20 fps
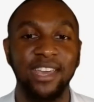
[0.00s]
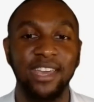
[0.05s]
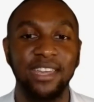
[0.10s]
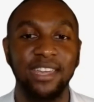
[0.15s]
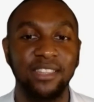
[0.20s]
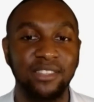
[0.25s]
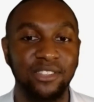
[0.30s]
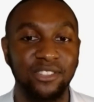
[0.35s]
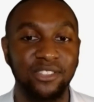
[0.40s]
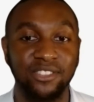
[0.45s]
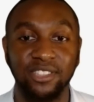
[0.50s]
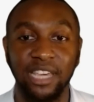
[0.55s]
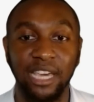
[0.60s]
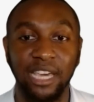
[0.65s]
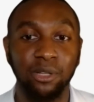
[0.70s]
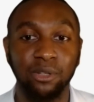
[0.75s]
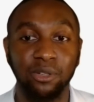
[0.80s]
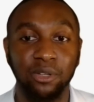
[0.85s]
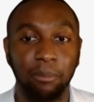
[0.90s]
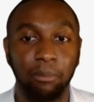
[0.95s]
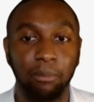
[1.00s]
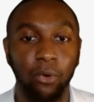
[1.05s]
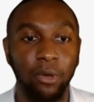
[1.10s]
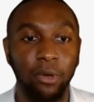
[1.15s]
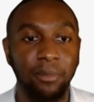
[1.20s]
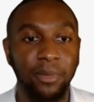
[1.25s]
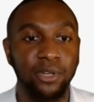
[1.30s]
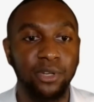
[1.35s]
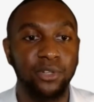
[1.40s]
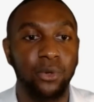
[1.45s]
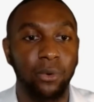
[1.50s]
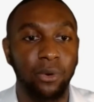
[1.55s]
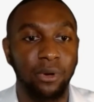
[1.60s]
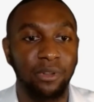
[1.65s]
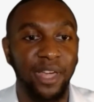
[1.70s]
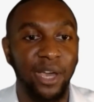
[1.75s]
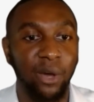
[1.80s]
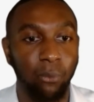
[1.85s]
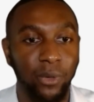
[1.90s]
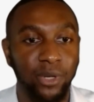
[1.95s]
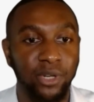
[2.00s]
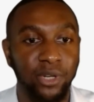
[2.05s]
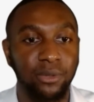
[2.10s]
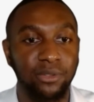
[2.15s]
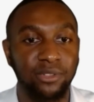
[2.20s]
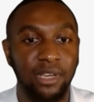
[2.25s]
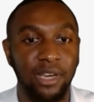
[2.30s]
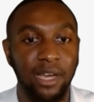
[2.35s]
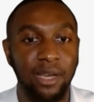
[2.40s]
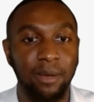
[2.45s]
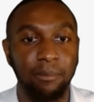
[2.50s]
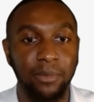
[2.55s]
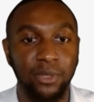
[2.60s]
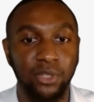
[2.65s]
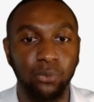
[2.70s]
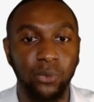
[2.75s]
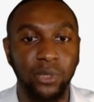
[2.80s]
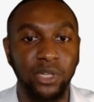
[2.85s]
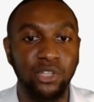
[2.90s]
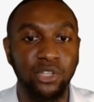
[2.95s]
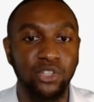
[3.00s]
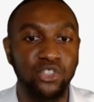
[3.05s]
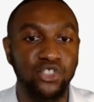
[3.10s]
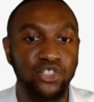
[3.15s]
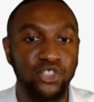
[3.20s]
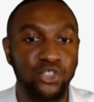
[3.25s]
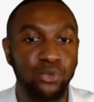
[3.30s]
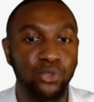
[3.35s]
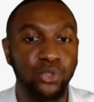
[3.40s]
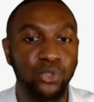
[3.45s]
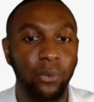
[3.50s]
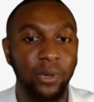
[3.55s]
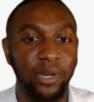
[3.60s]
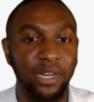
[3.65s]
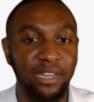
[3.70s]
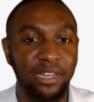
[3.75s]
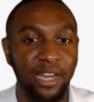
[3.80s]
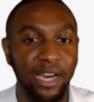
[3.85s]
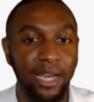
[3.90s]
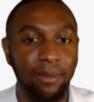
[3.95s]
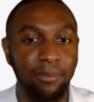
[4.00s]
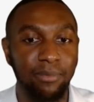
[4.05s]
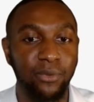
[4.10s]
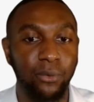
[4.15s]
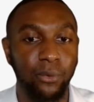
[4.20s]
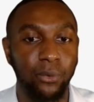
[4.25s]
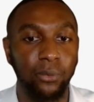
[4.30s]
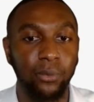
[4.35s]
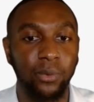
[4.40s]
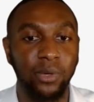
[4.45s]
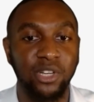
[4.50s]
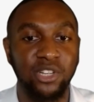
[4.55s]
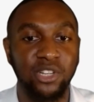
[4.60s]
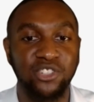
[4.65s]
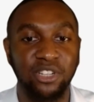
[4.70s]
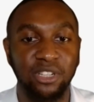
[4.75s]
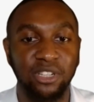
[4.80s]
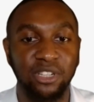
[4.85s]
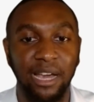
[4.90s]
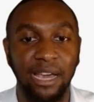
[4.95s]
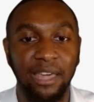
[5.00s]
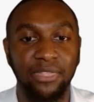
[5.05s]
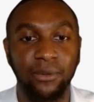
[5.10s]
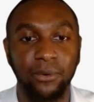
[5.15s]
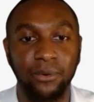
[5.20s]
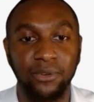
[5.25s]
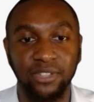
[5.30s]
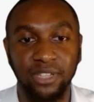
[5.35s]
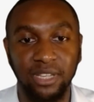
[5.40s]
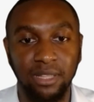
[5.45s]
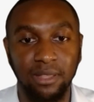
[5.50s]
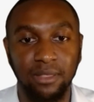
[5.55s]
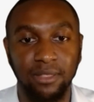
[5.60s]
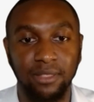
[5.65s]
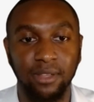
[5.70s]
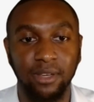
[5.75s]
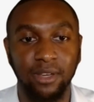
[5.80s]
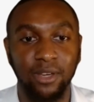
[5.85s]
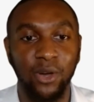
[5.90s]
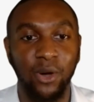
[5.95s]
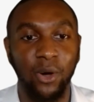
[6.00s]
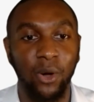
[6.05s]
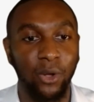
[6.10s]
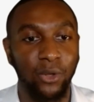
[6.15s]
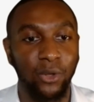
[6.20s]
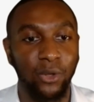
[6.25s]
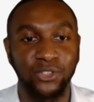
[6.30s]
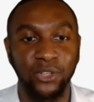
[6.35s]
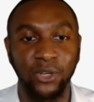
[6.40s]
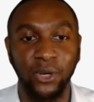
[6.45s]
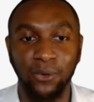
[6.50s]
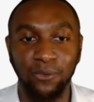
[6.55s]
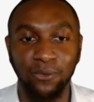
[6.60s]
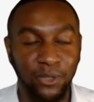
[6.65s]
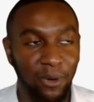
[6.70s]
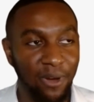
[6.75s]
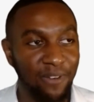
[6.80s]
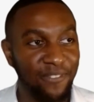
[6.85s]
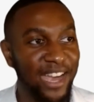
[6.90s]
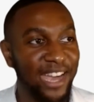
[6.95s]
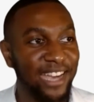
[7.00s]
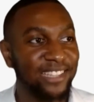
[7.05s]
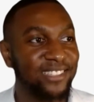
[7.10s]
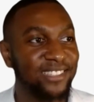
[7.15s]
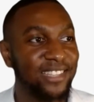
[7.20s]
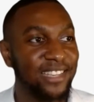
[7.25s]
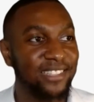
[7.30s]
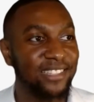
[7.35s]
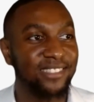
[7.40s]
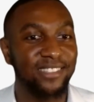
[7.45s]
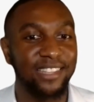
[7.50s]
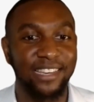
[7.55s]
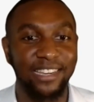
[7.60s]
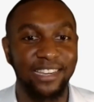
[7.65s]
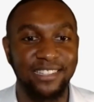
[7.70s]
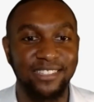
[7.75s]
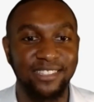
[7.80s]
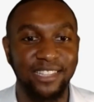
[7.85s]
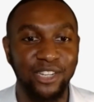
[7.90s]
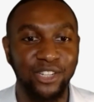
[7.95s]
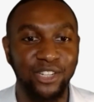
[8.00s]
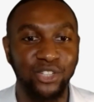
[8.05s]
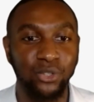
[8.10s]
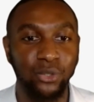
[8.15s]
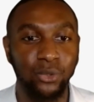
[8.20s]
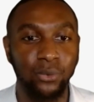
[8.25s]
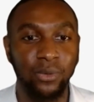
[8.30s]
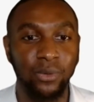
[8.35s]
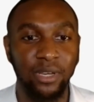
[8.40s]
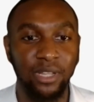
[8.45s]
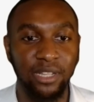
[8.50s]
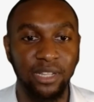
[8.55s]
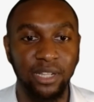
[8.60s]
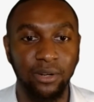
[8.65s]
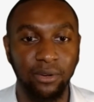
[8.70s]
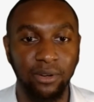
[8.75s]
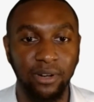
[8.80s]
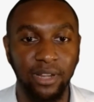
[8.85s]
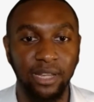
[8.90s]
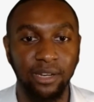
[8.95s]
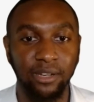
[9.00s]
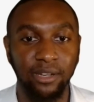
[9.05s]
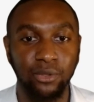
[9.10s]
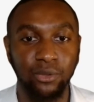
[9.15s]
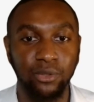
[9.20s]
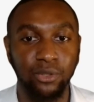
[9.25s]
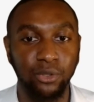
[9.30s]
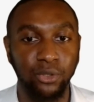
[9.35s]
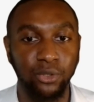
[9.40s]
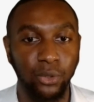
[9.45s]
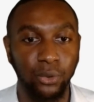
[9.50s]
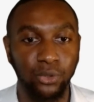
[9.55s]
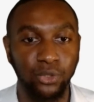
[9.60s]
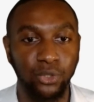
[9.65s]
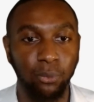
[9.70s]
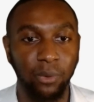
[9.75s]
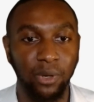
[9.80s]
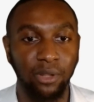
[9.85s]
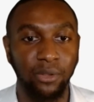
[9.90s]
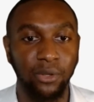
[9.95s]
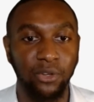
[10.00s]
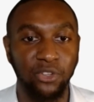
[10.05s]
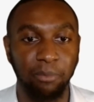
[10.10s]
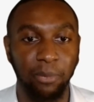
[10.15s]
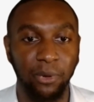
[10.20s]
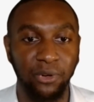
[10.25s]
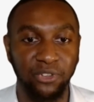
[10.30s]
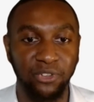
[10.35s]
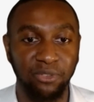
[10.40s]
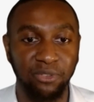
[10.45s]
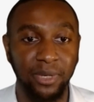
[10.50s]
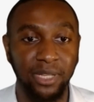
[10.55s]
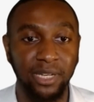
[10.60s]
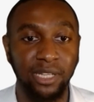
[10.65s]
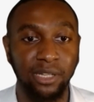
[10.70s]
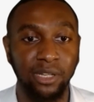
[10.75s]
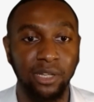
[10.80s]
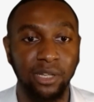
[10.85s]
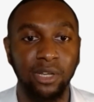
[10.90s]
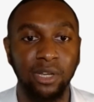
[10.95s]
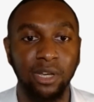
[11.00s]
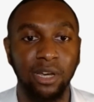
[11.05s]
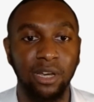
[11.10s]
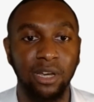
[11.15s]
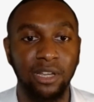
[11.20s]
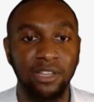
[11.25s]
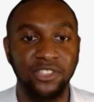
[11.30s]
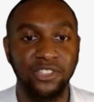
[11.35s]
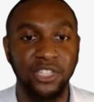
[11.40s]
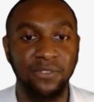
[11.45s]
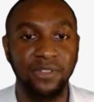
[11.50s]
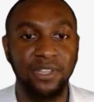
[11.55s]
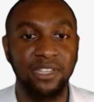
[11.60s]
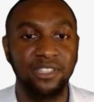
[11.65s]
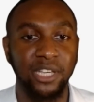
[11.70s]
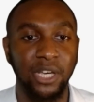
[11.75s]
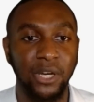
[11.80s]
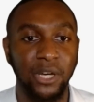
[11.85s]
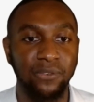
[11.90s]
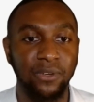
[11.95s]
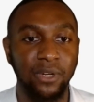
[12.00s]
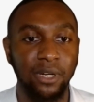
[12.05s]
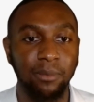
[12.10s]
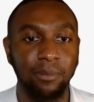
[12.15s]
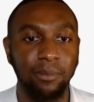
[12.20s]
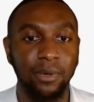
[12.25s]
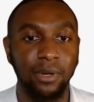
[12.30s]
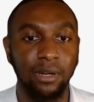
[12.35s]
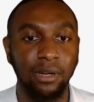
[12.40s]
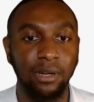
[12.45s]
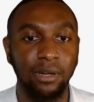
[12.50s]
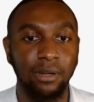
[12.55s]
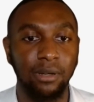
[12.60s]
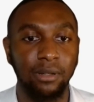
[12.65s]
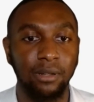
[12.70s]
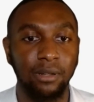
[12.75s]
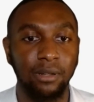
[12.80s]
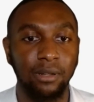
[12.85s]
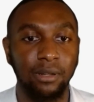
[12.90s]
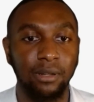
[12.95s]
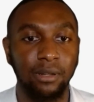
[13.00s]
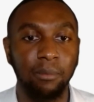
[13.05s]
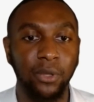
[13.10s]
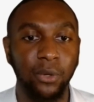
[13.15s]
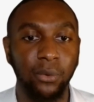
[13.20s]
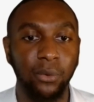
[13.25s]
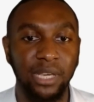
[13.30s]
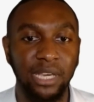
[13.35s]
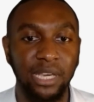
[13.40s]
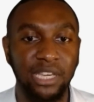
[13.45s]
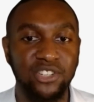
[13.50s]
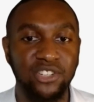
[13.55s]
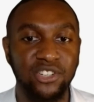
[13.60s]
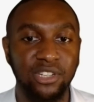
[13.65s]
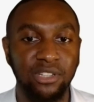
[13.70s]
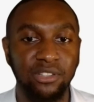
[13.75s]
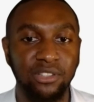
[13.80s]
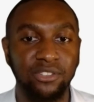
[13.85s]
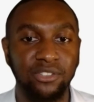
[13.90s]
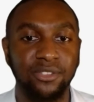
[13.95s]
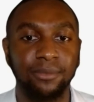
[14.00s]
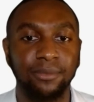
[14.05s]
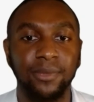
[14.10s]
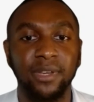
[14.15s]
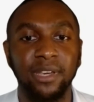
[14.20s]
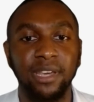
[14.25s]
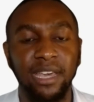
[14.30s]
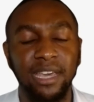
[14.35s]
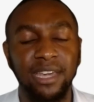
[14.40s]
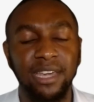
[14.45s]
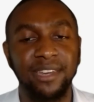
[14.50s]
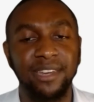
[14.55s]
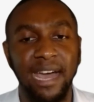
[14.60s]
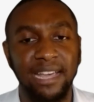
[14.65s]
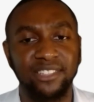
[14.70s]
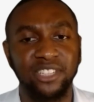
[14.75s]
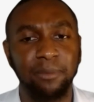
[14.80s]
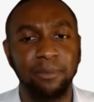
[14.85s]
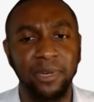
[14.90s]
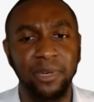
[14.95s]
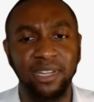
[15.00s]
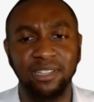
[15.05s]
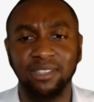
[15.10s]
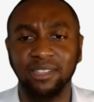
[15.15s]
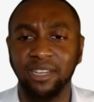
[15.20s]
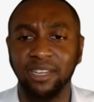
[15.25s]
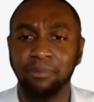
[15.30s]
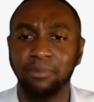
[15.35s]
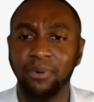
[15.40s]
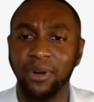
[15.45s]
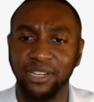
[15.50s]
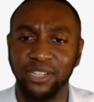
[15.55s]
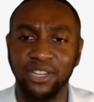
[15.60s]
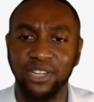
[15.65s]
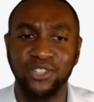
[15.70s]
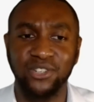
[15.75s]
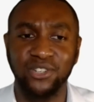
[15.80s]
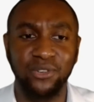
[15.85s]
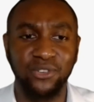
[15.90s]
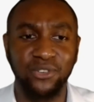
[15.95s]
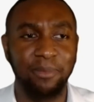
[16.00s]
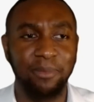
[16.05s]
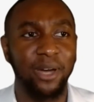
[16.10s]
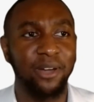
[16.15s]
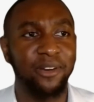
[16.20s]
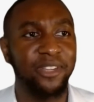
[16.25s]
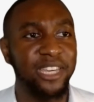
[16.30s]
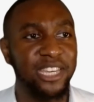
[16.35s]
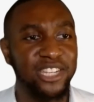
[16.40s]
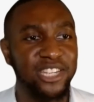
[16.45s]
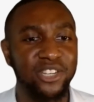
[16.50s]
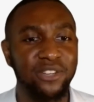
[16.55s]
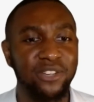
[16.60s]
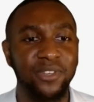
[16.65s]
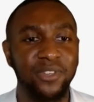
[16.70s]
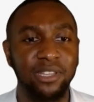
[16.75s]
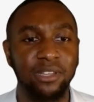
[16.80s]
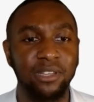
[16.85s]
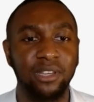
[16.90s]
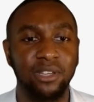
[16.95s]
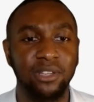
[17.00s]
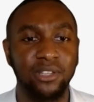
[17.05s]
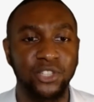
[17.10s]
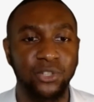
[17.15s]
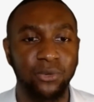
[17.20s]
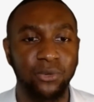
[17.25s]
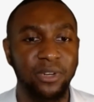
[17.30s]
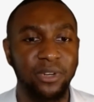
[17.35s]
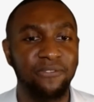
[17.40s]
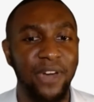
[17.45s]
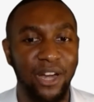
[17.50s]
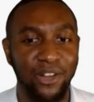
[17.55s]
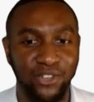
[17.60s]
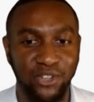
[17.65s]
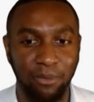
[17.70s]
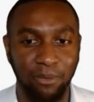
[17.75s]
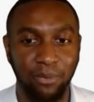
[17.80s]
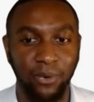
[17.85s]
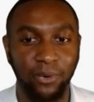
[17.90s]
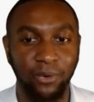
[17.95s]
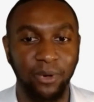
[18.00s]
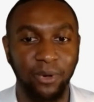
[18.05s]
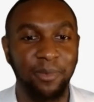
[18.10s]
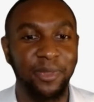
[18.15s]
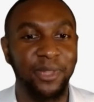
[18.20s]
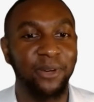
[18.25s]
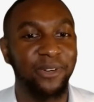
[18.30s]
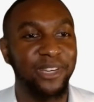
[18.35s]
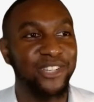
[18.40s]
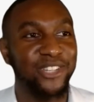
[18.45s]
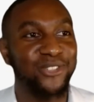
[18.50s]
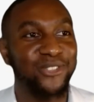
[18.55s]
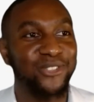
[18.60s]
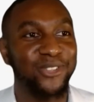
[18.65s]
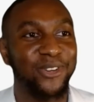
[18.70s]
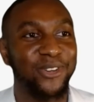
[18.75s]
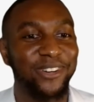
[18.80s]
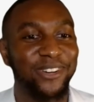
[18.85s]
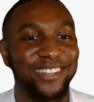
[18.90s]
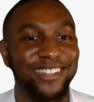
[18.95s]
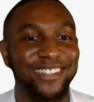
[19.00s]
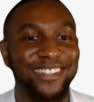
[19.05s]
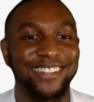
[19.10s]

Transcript: and schedule an appointment during that window time between June 29th through July 13th. Also, if you don't have access, like I said, to any internet, you can go to one of those participating CVS Health Hub locations and ask Minute Clinic practitioners about the HIV screening voucher program, and they'll get you started.